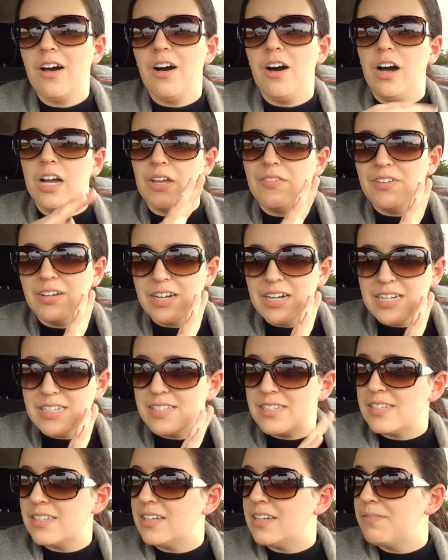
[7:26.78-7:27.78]
I'll give you
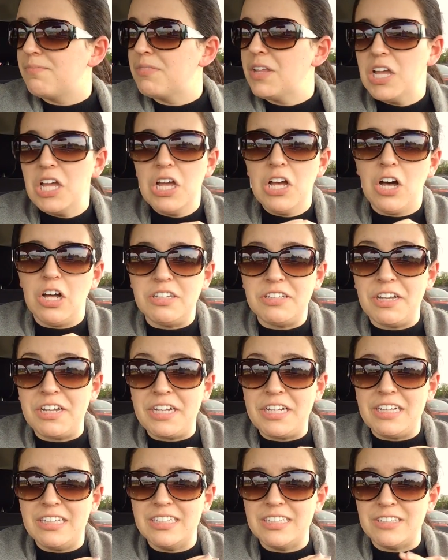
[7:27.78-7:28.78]
guys, I'll tell
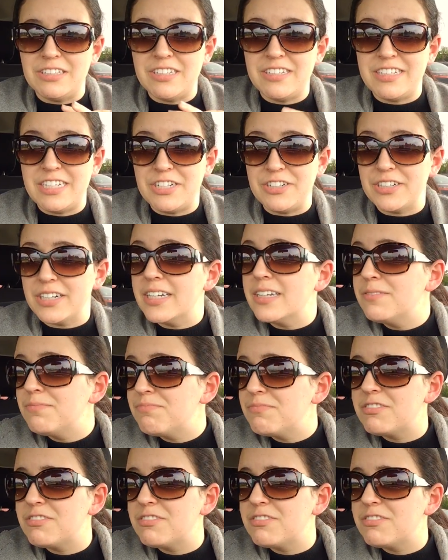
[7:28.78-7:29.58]
you a little secret.